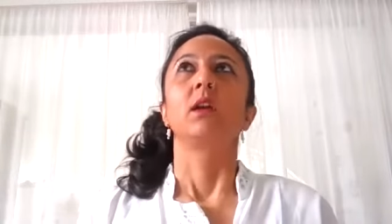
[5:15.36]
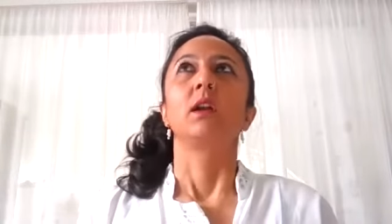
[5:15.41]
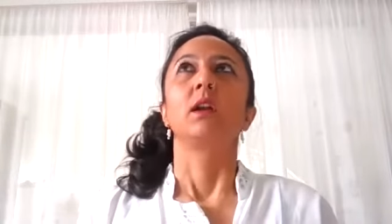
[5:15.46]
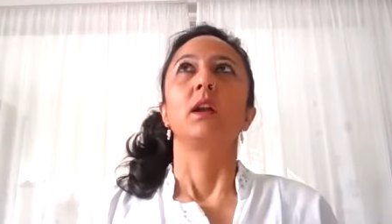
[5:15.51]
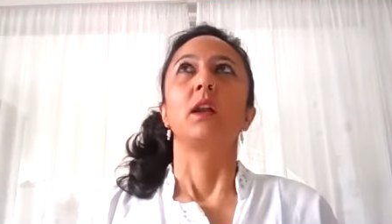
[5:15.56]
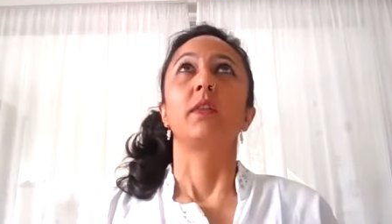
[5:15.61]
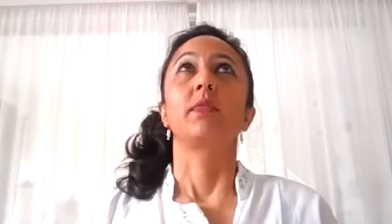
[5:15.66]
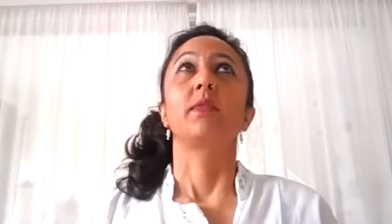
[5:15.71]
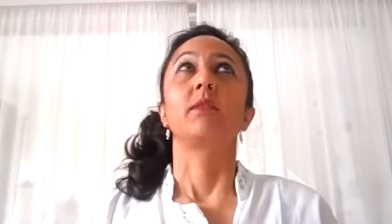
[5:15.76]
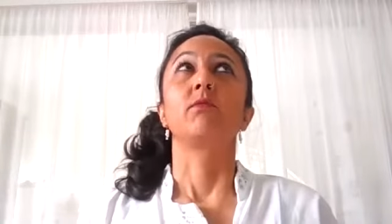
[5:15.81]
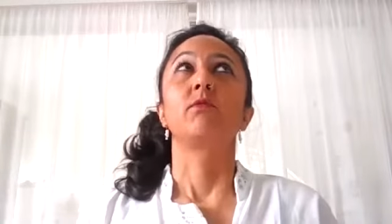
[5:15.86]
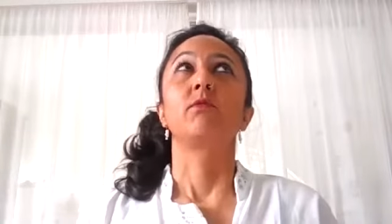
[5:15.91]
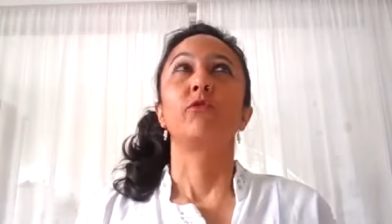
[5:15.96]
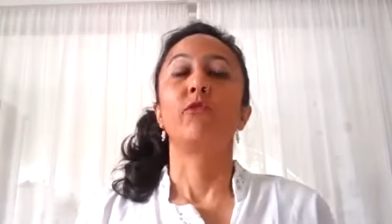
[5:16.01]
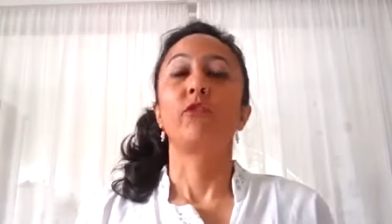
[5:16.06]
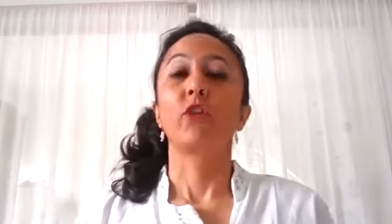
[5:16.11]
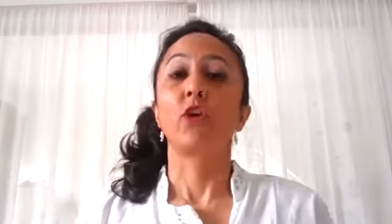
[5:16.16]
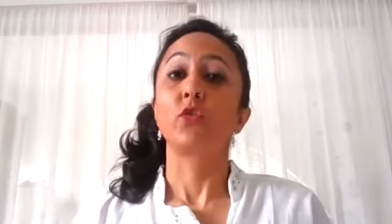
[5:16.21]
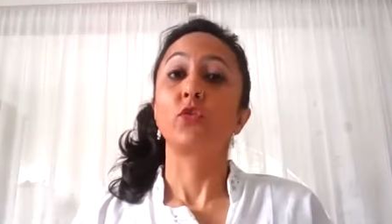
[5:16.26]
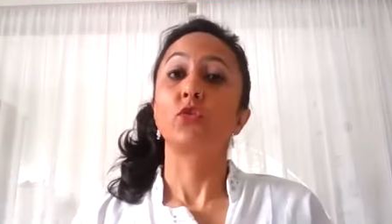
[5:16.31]
Let them
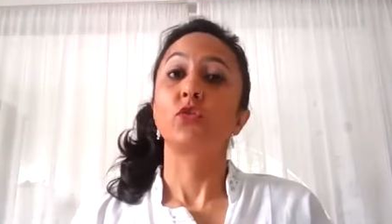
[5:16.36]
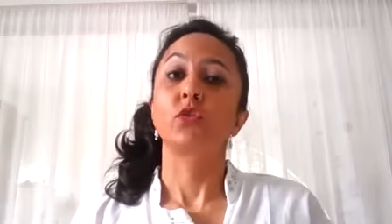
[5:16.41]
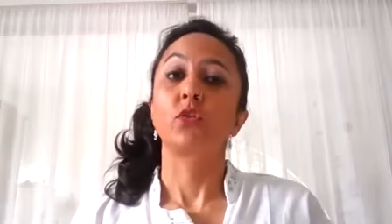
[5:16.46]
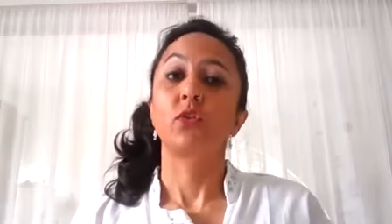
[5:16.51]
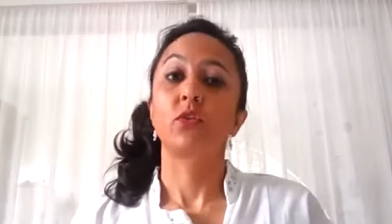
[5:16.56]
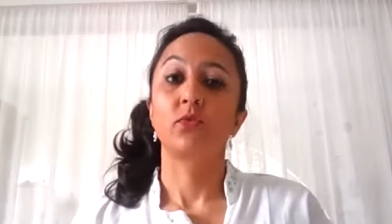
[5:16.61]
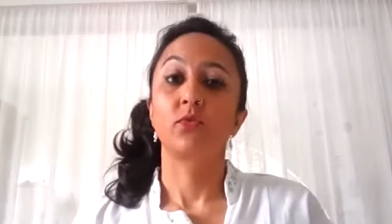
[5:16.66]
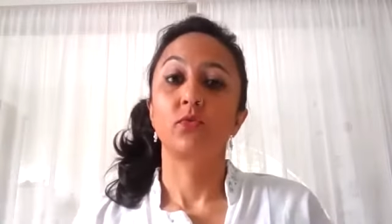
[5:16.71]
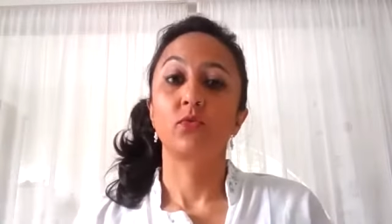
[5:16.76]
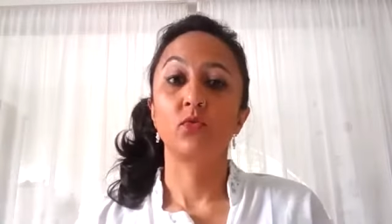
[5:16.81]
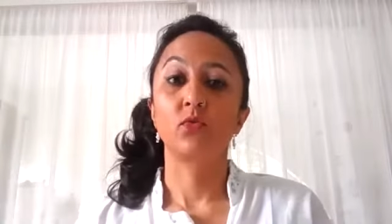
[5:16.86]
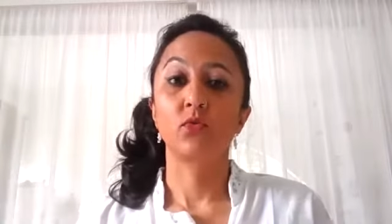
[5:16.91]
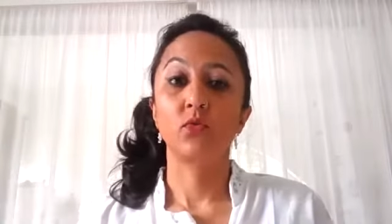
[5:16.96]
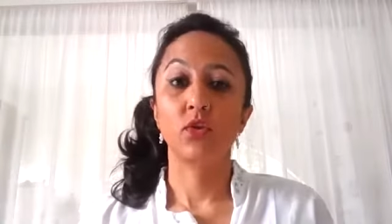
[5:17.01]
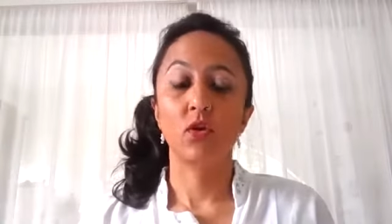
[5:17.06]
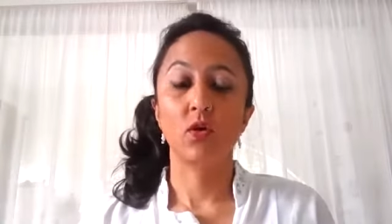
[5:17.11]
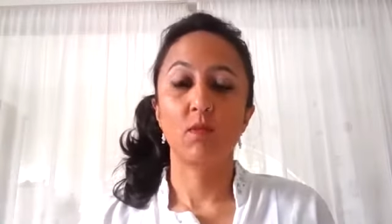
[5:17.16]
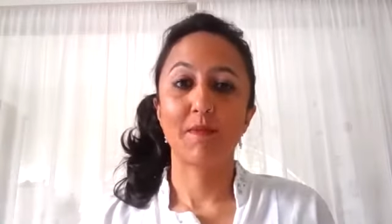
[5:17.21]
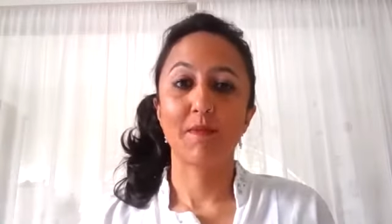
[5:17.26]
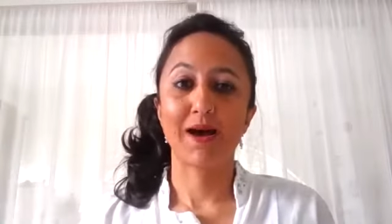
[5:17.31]
float through
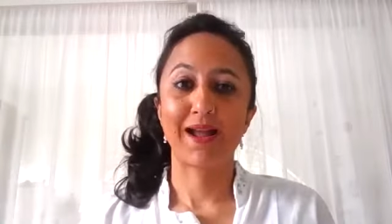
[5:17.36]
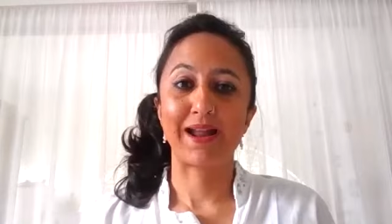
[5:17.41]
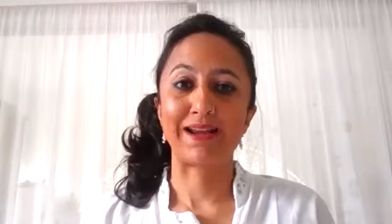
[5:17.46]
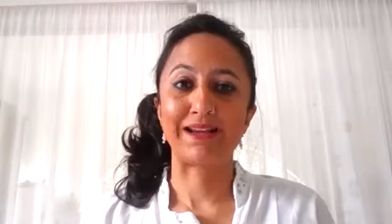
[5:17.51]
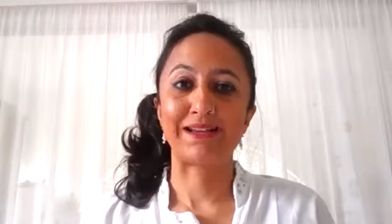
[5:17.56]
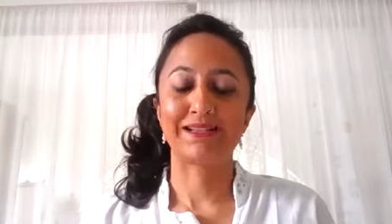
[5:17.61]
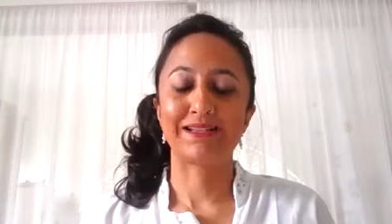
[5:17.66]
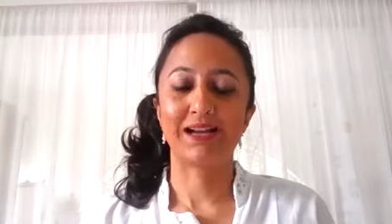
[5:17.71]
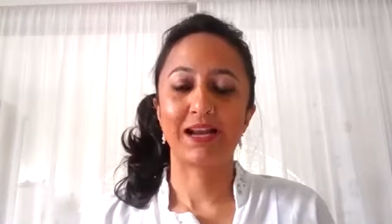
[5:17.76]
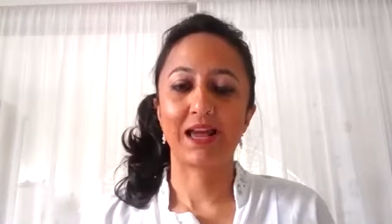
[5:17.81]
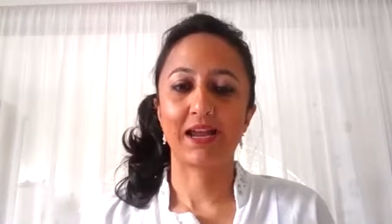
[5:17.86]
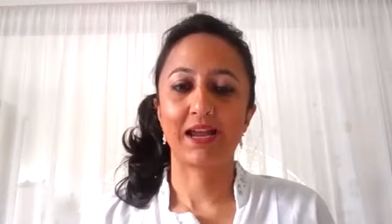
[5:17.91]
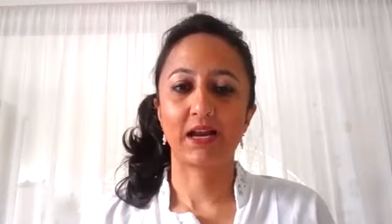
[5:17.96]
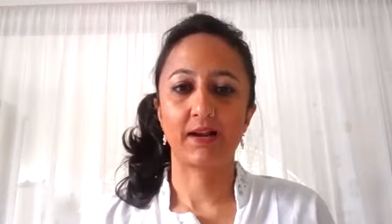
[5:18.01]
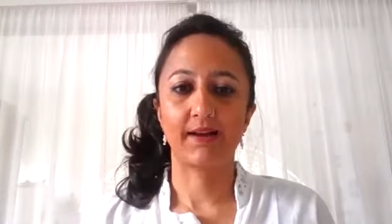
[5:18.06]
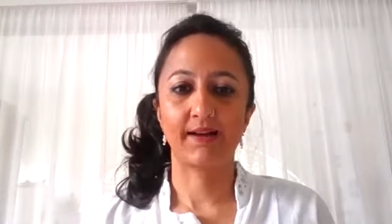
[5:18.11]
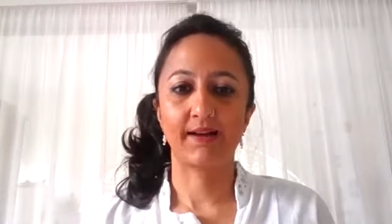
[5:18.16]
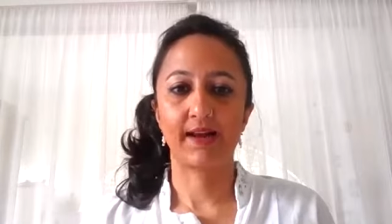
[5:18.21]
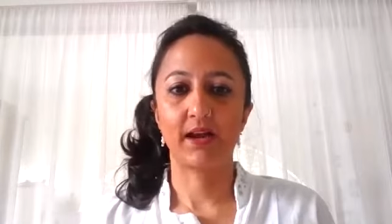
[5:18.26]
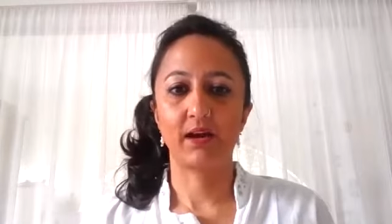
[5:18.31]
your mind like
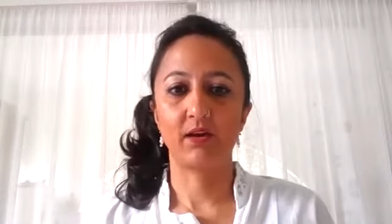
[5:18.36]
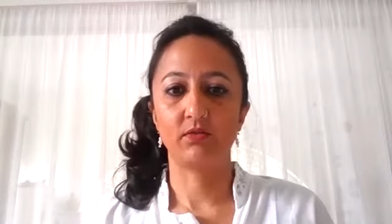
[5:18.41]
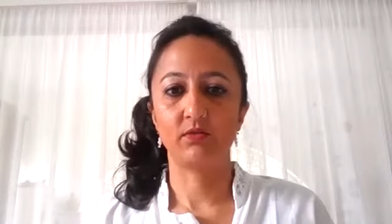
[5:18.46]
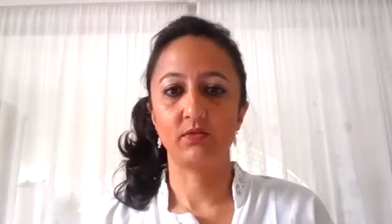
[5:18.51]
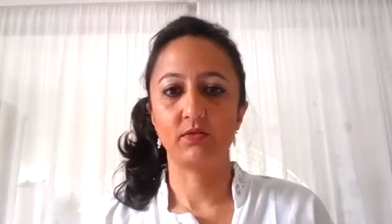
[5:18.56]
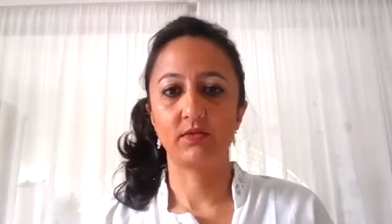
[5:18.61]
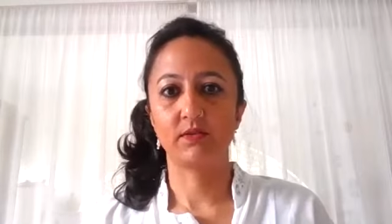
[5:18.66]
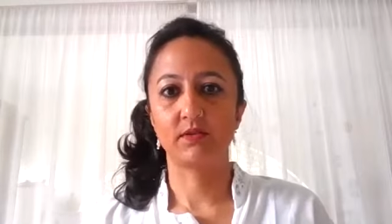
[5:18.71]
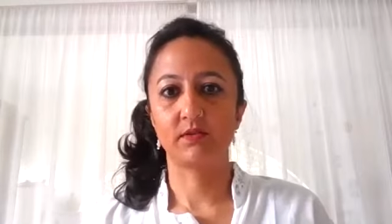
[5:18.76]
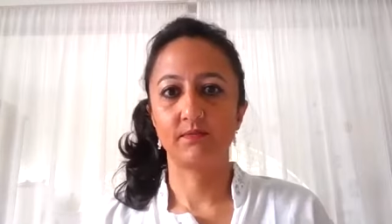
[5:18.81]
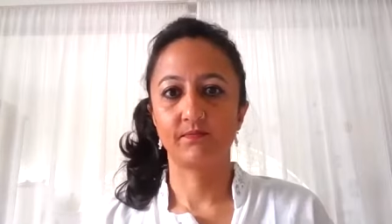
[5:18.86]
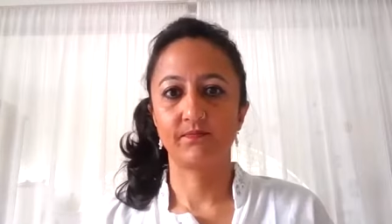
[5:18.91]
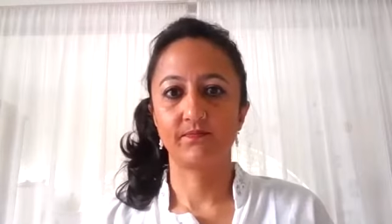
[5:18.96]
clouds.